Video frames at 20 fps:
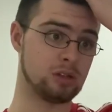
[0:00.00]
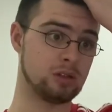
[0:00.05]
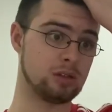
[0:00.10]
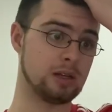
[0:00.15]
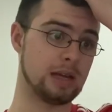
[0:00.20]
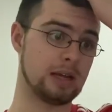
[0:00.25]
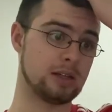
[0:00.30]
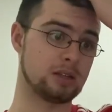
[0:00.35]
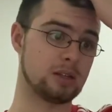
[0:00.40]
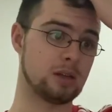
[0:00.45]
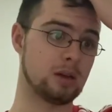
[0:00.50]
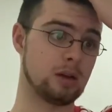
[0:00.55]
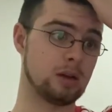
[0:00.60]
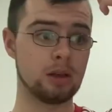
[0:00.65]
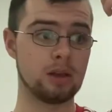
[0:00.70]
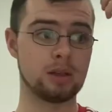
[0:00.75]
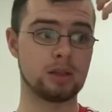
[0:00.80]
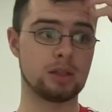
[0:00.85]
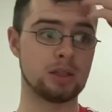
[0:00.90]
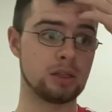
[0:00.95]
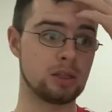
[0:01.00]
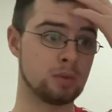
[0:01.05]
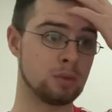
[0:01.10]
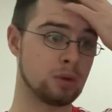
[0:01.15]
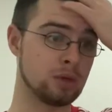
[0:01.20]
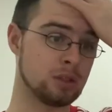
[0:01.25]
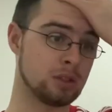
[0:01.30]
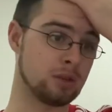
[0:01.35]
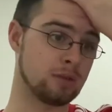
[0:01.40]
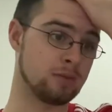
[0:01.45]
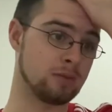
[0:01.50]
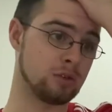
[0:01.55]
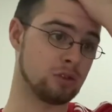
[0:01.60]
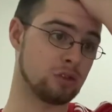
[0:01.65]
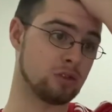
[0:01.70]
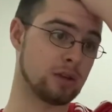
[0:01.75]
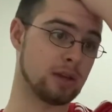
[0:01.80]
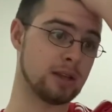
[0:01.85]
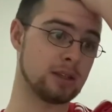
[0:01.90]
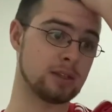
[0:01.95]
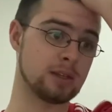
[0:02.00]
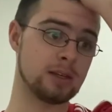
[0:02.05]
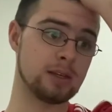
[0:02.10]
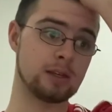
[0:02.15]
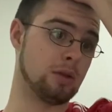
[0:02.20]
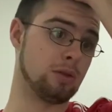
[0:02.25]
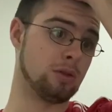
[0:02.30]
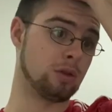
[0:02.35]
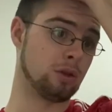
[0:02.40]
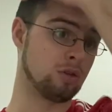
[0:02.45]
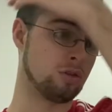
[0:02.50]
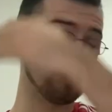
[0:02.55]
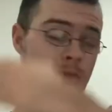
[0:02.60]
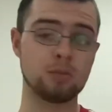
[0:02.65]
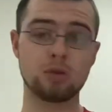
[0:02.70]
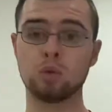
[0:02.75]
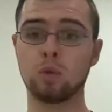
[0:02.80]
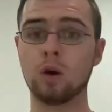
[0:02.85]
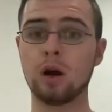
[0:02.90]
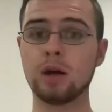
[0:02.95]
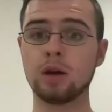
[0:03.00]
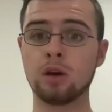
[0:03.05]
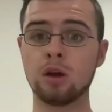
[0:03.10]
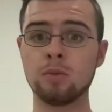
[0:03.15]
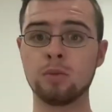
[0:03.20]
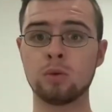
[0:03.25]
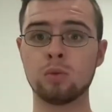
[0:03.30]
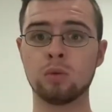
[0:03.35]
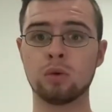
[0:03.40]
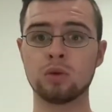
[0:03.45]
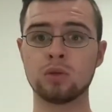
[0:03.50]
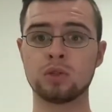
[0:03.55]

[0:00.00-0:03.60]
last night. It's disappointing and frustrating. The group's wide open once